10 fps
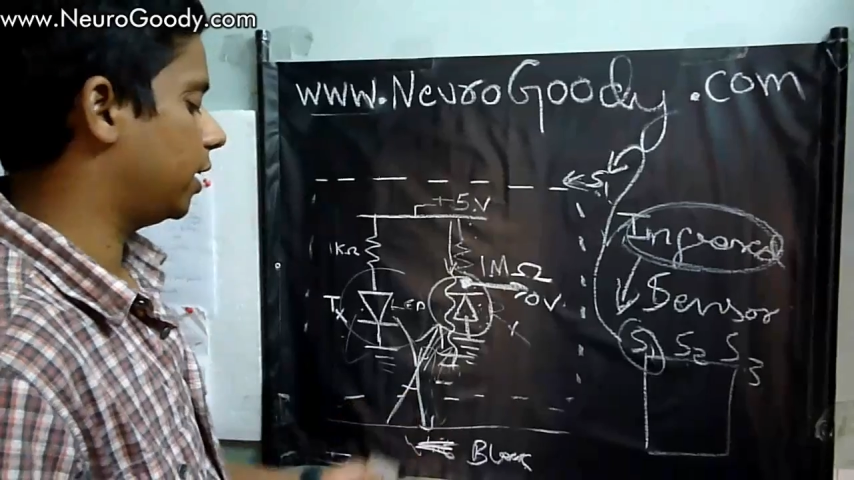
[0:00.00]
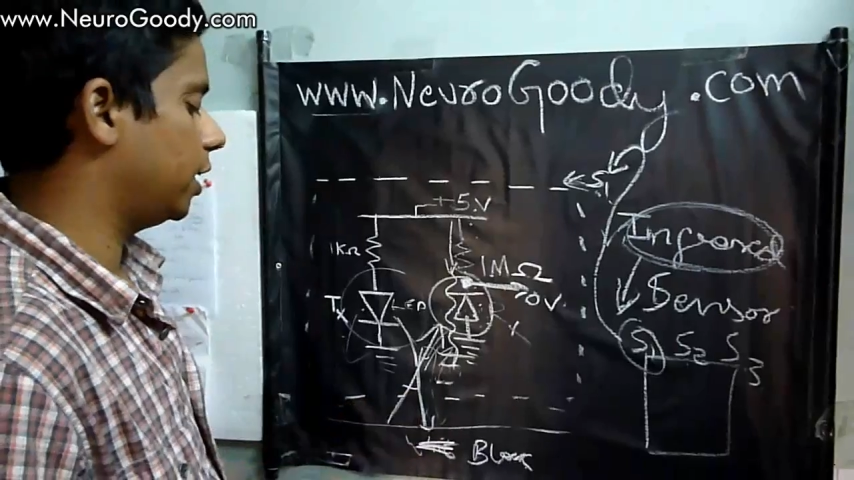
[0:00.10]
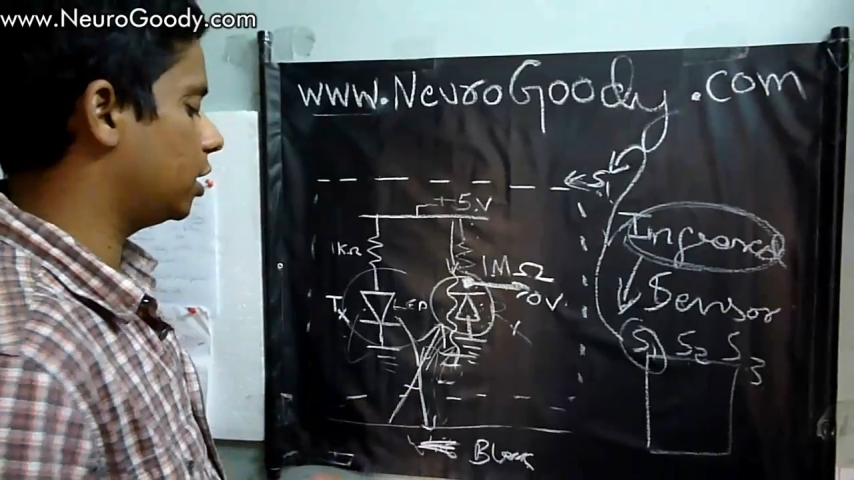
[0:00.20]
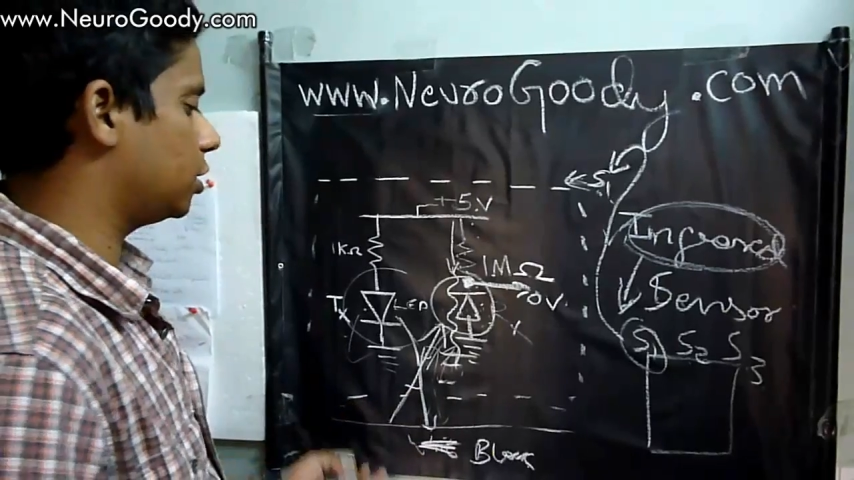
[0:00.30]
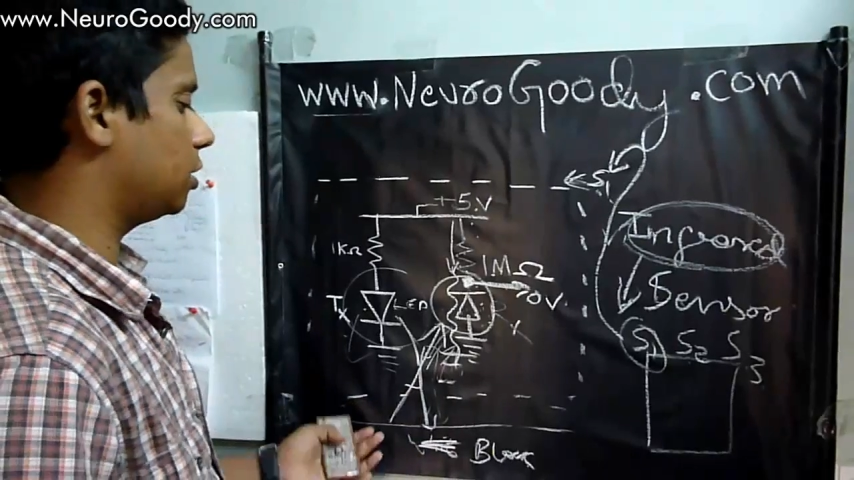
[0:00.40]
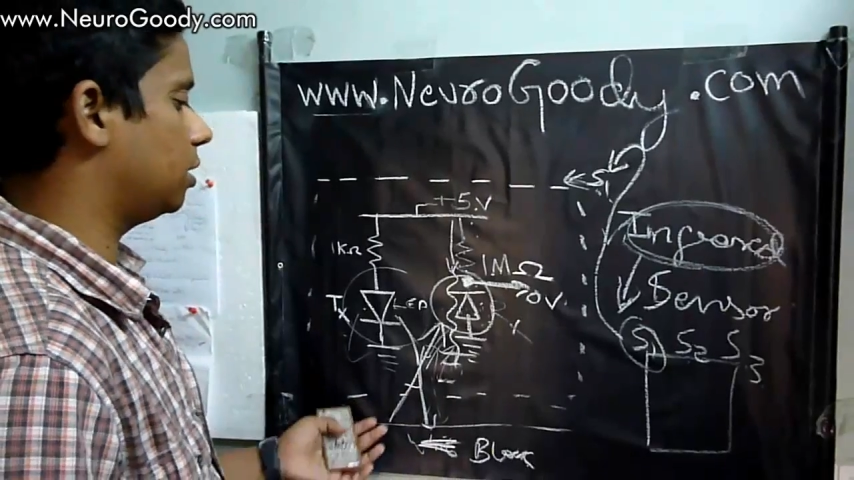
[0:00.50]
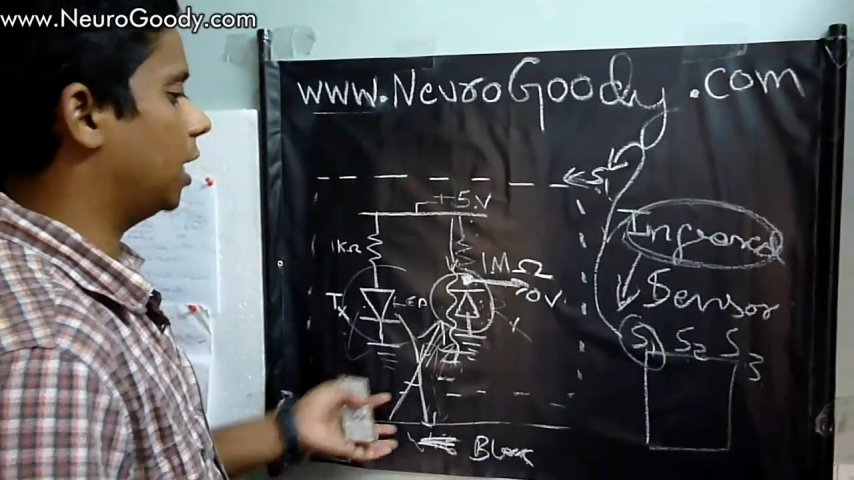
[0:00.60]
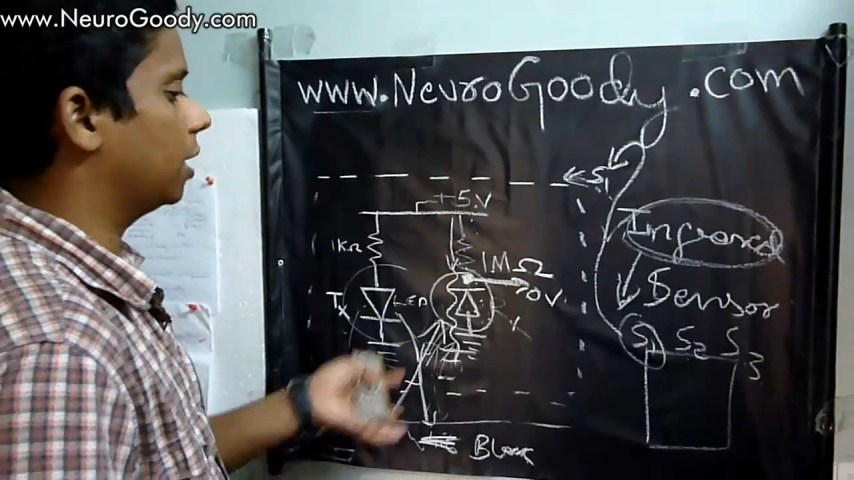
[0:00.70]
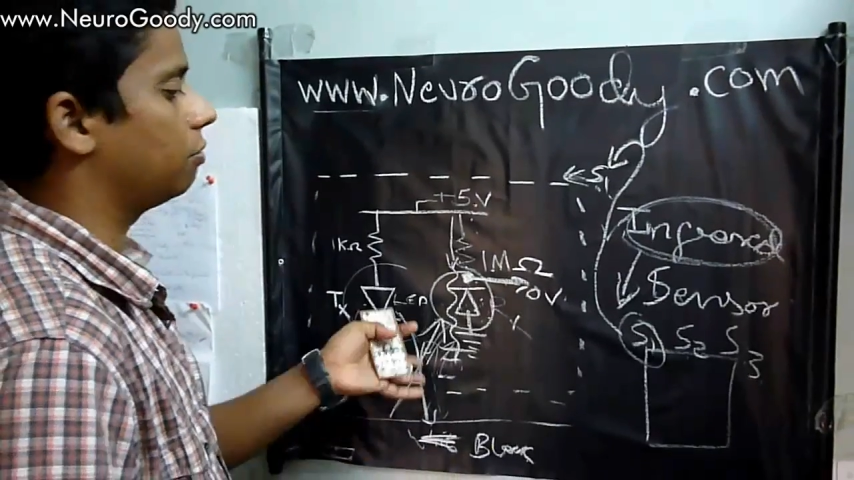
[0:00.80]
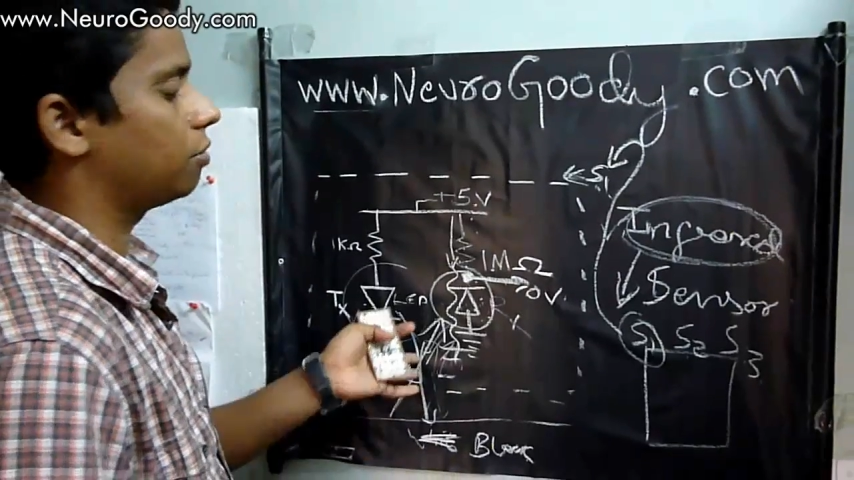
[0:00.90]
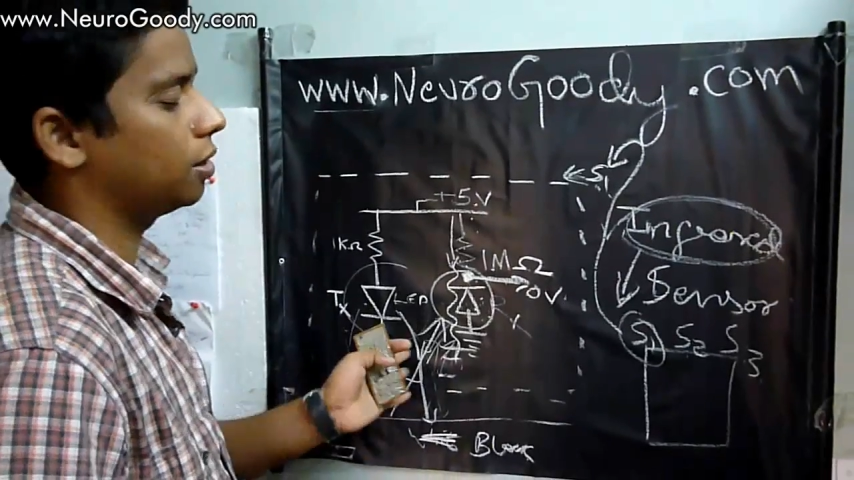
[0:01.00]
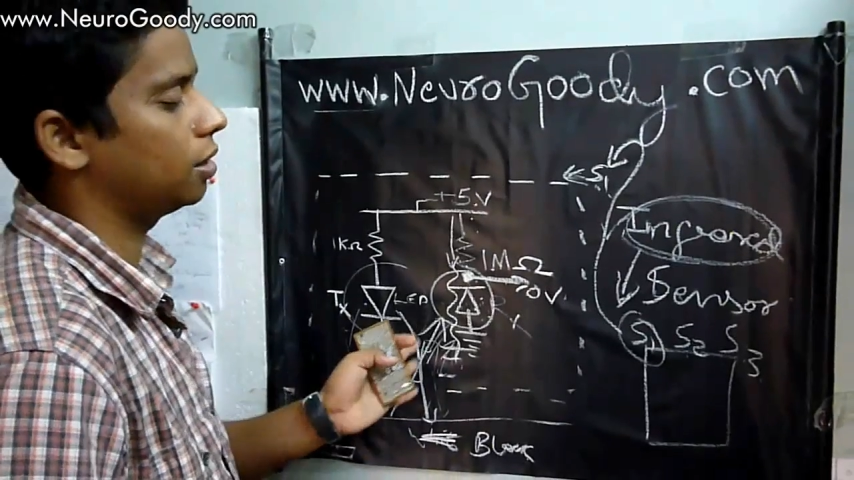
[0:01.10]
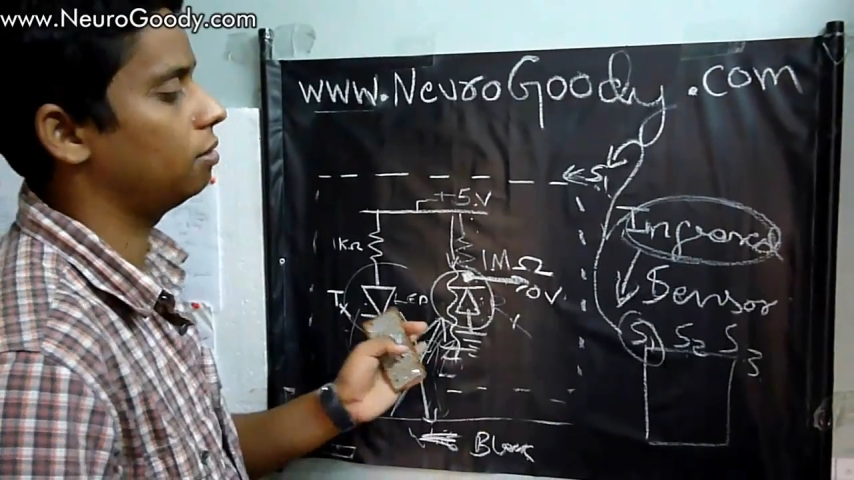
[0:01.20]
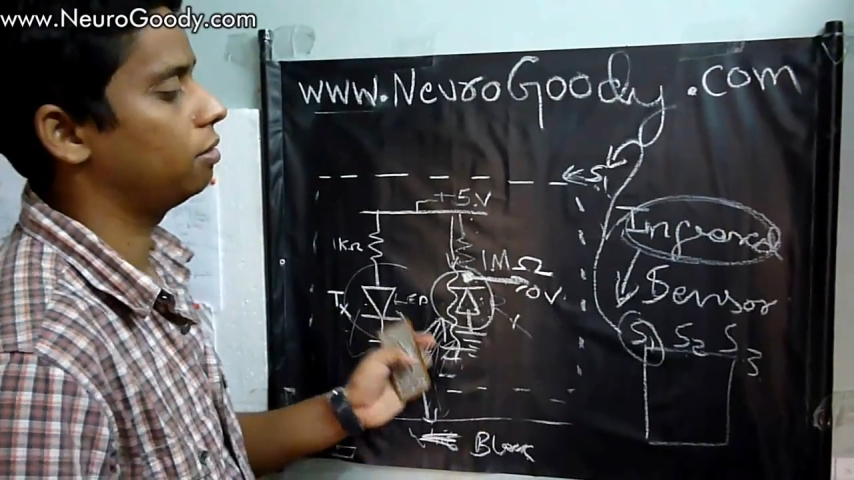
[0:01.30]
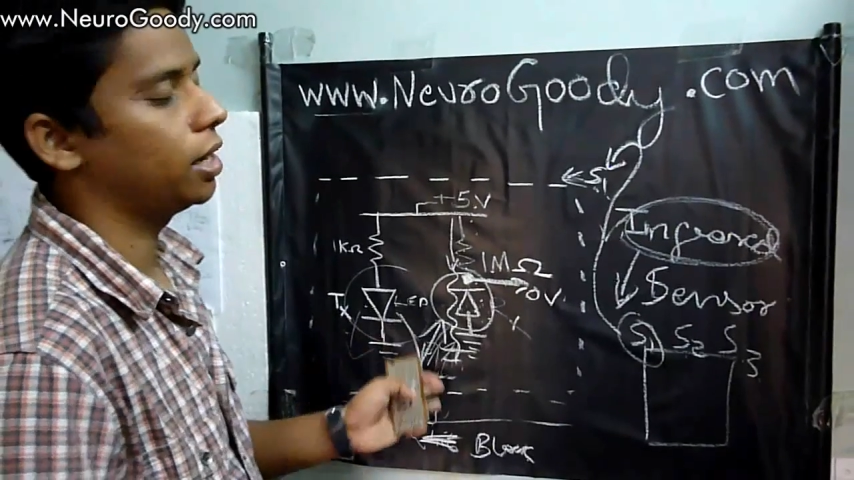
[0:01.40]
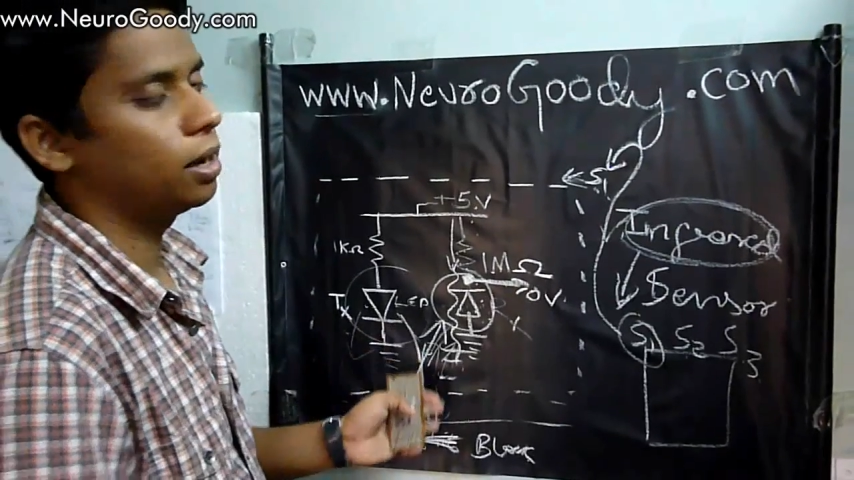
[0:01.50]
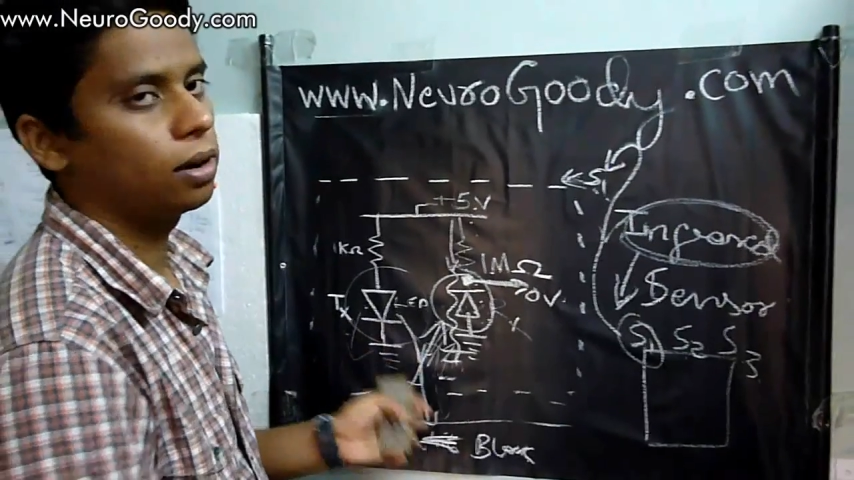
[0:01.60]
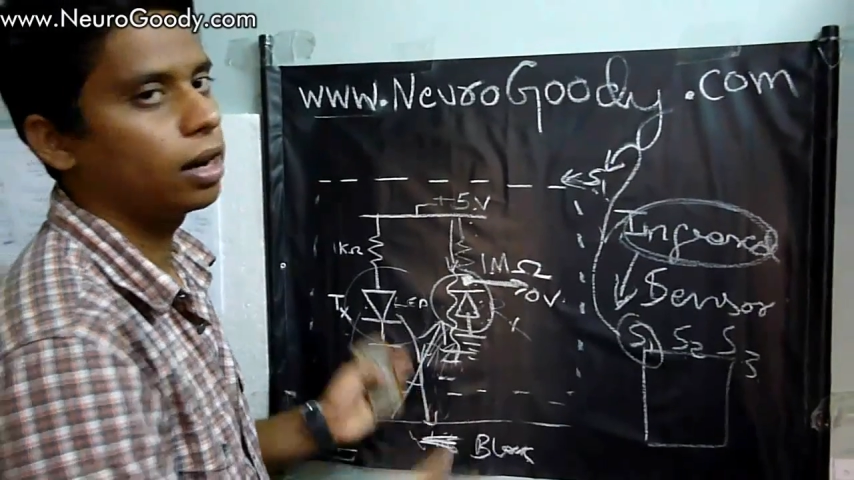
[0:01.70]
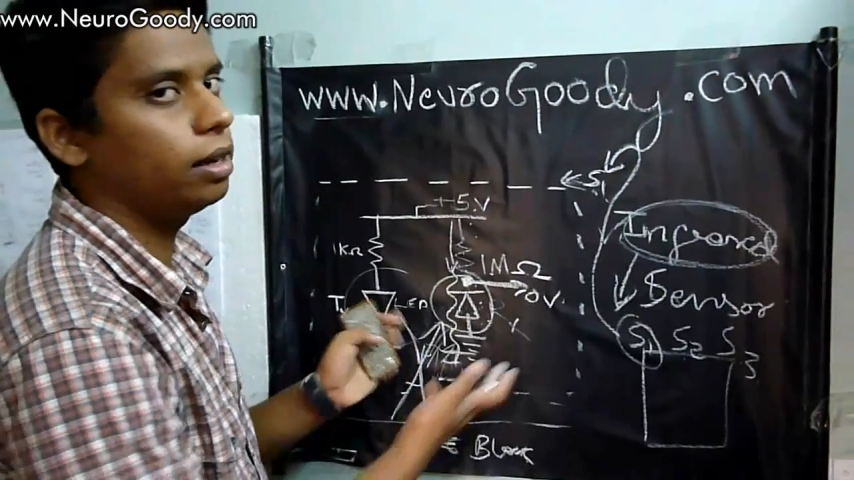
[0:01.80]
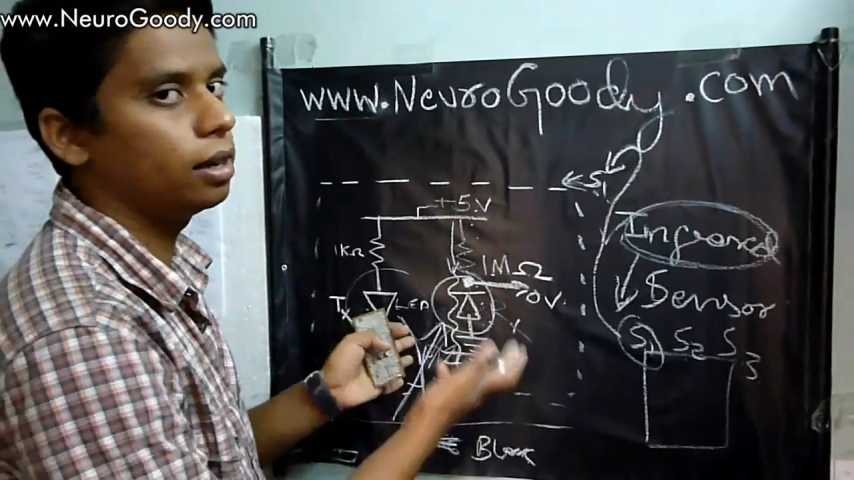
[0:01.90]
radiation like infrared ray
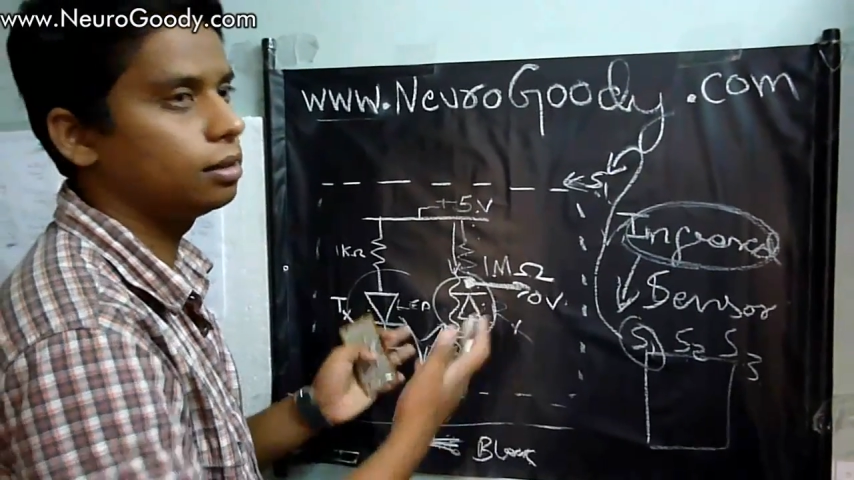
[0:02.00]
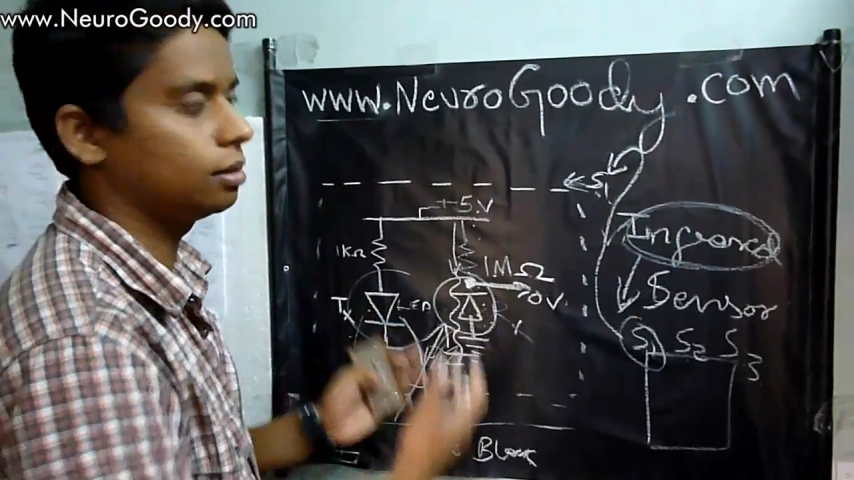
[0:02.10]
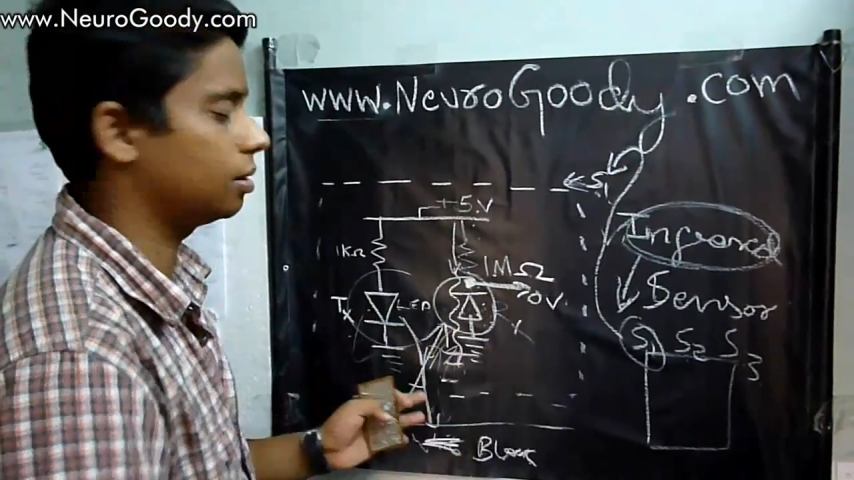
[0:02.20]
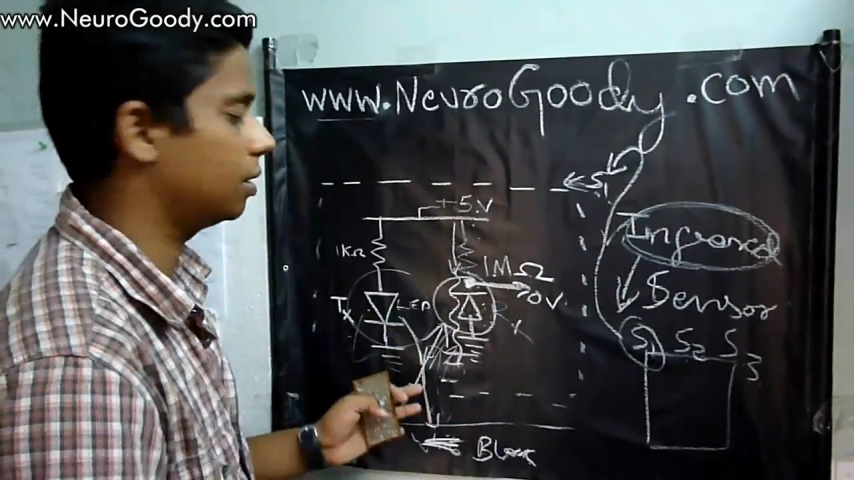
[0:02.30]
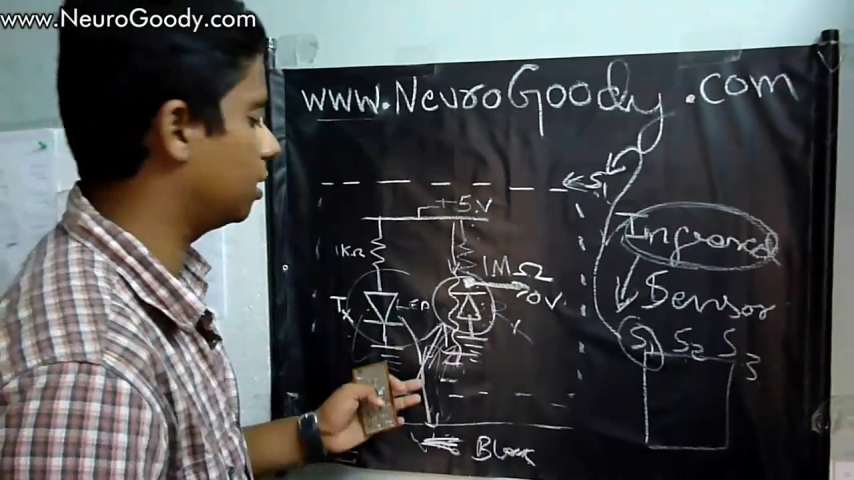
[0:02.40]
or any other